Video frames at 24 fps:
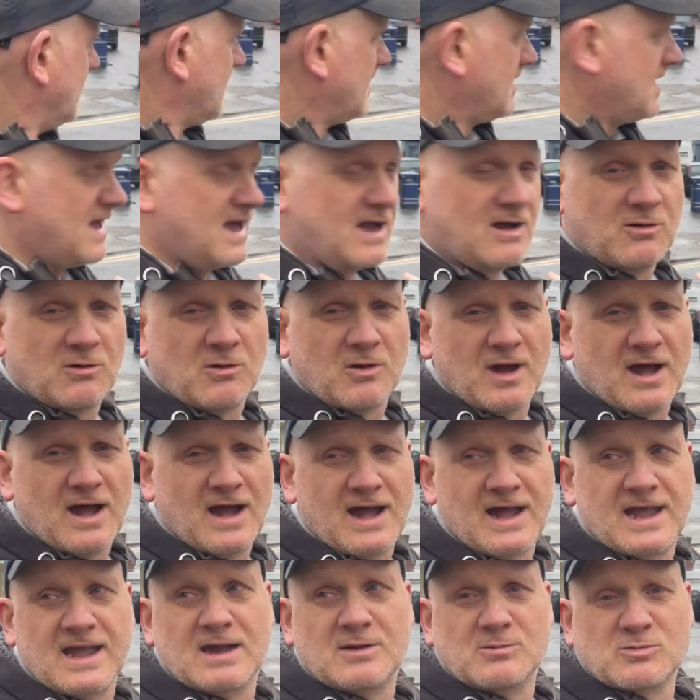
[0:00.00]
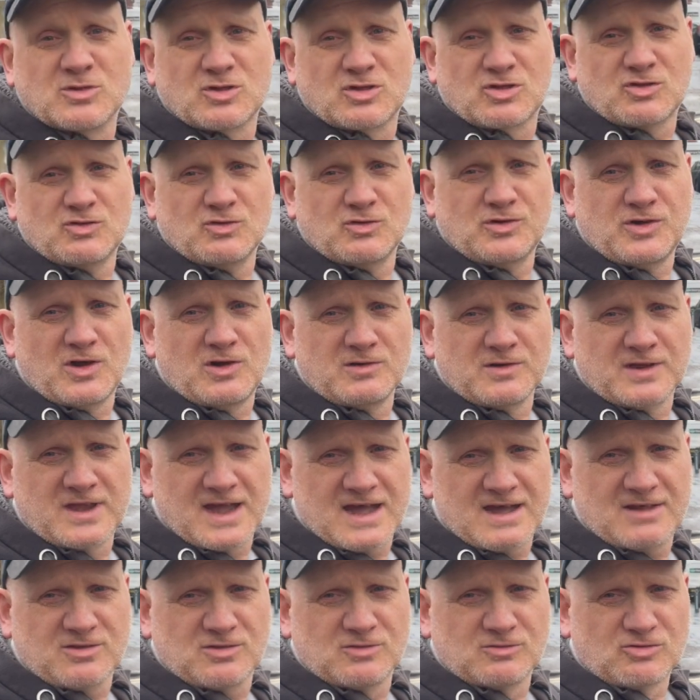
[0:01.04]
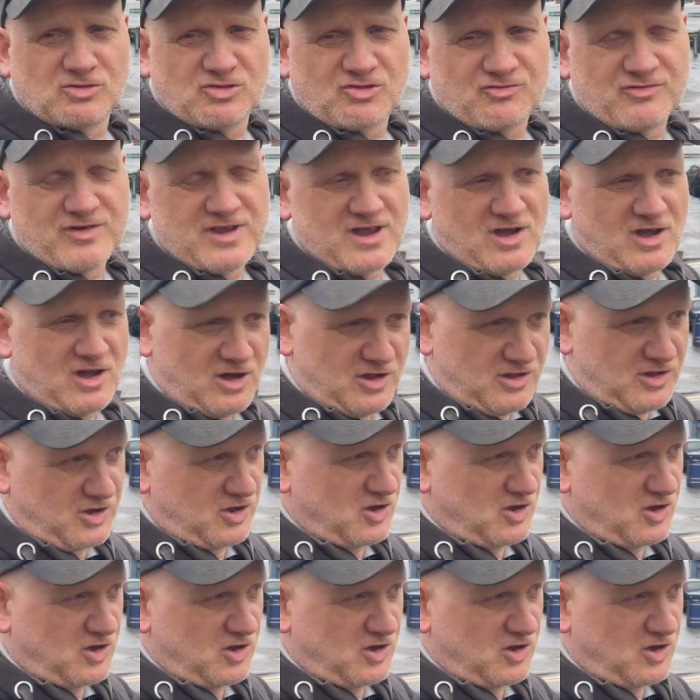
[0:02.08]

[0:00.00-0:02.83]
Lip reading: Now, I am stood on Castle Street, or the